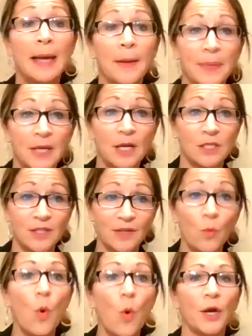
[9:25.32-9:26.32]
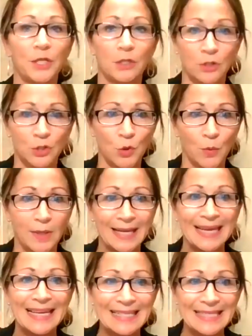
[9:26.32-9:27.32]
because of what you're doing
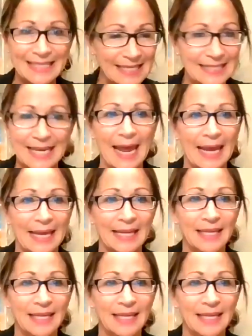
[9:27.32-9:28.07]
today.